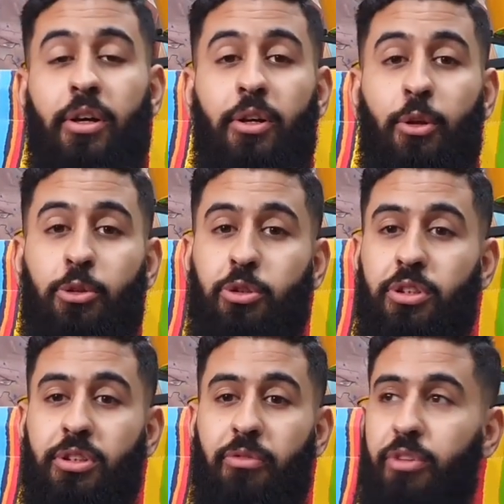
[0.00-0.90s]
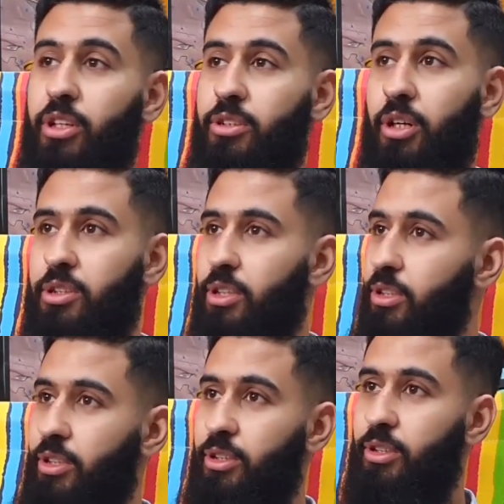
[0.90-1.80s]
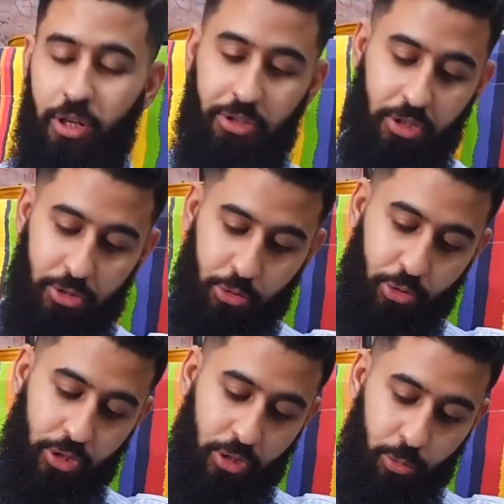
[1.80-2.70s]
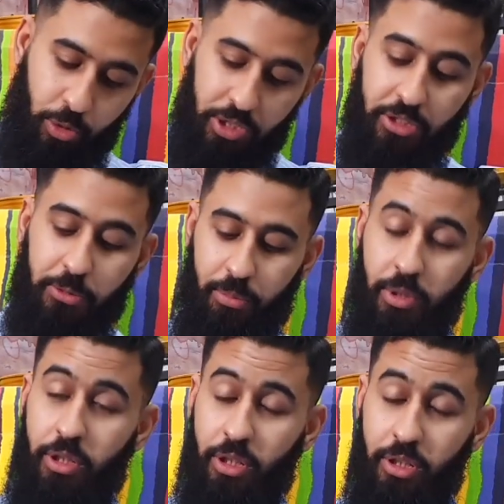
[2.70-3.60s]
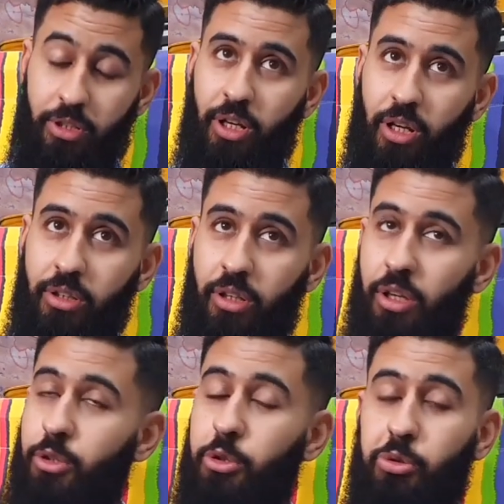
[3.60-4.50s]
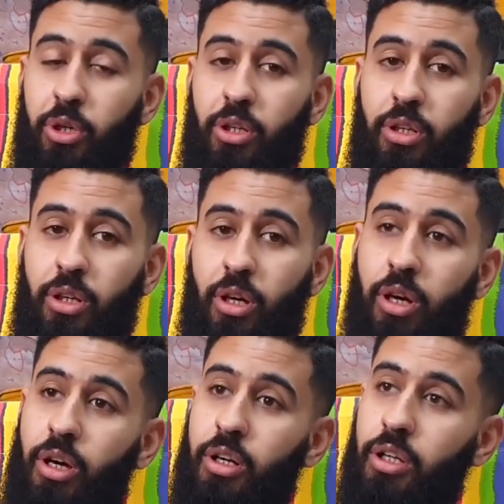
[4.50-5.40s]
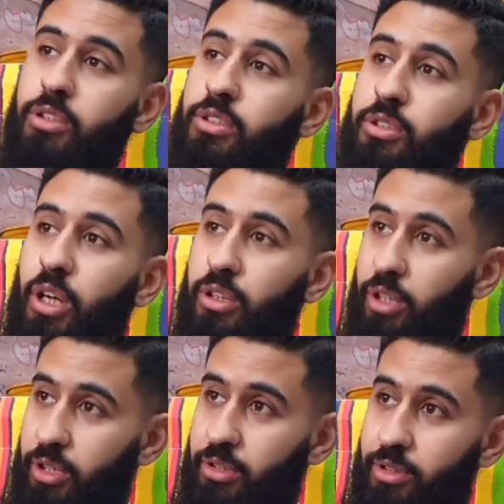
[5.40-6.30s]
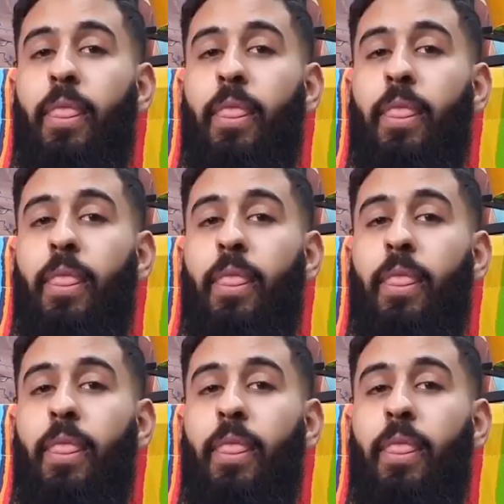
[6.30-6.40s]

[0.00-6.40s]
Luxor is a very dry city. It rains only once per year, and it usually rains at night.